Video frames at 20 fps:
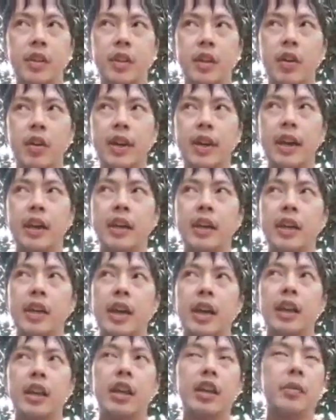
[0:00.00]
Okay,
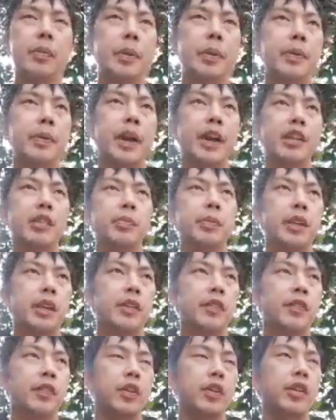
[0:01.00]
a lot of people ask
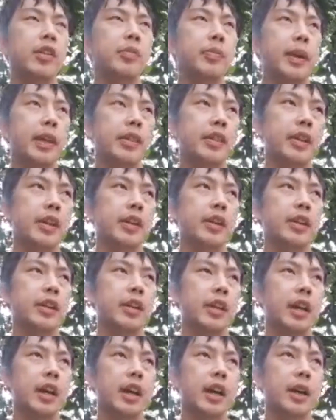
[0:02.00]
me for this method,
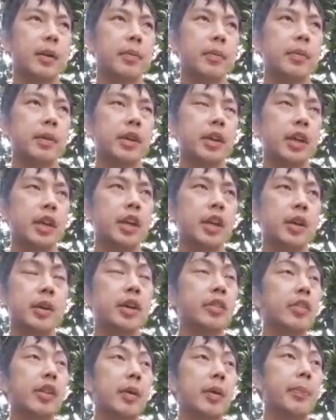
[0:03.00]

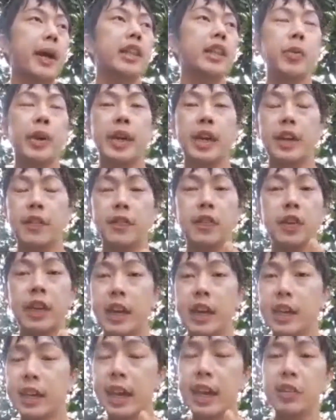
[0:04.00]
because by the way, if you
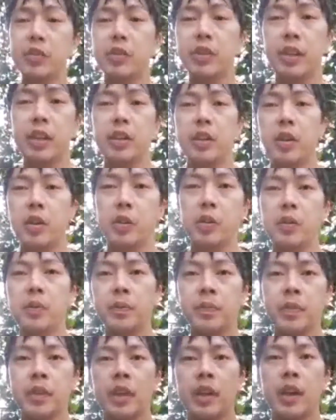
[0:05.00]
can, in case you didn't know,
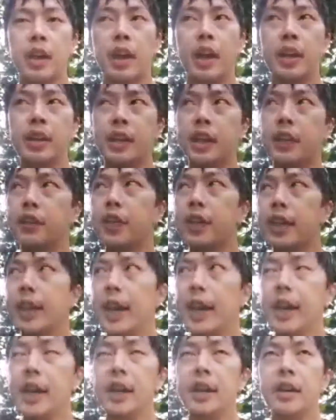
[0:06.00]
different
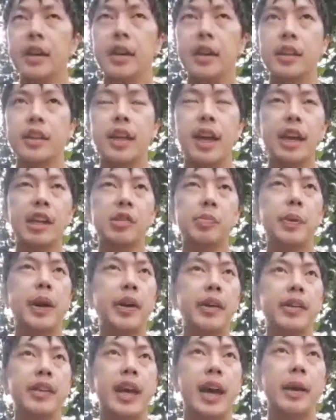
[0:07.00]
day, the
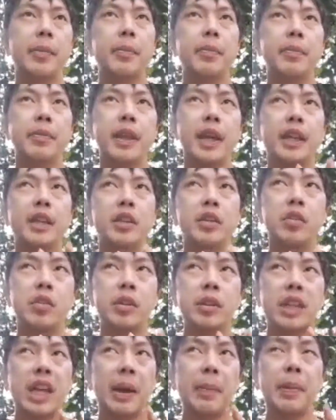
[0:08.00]
expiry time
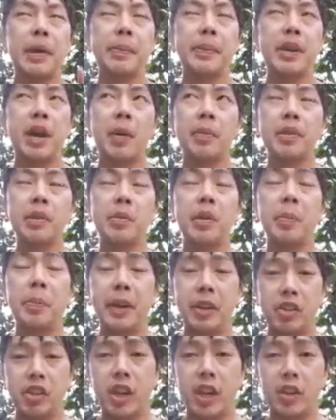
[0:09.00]
that may be optimal
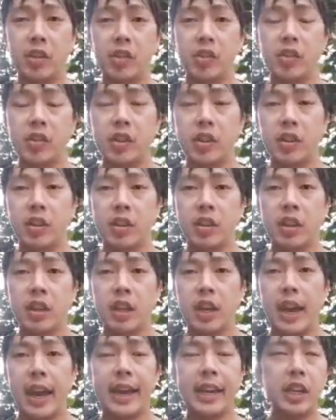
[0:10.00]
may change,
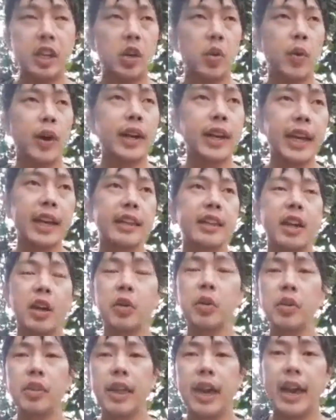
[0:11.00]
and no one can
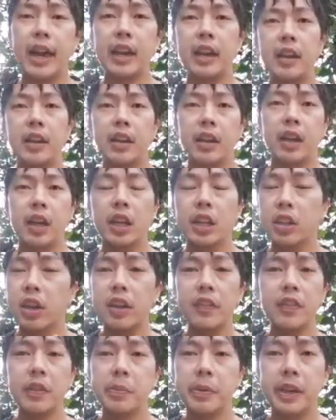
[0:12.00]
tell you that,
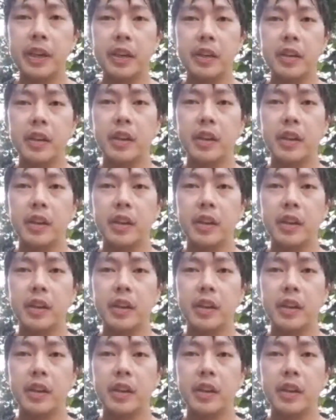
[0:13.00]
not even me.